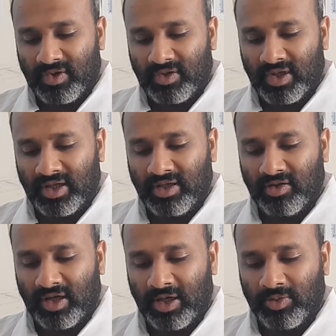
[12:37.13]

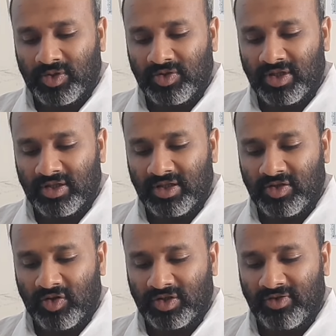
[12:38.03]
They help to
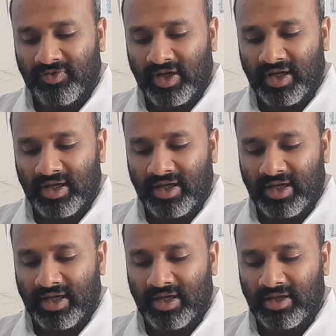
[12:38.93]
detoxify
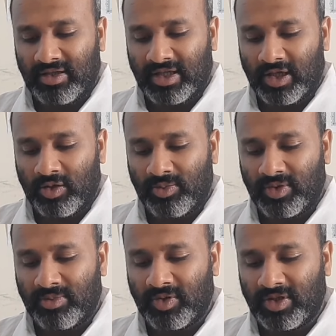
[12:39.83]
and help
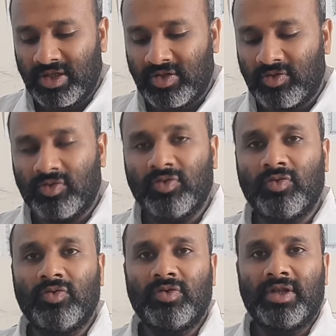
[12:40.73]
the body to
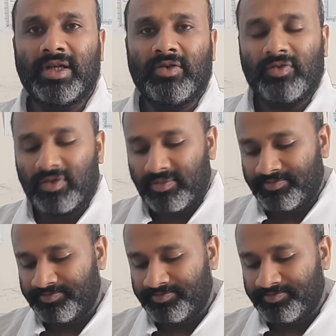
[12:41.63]
cool down.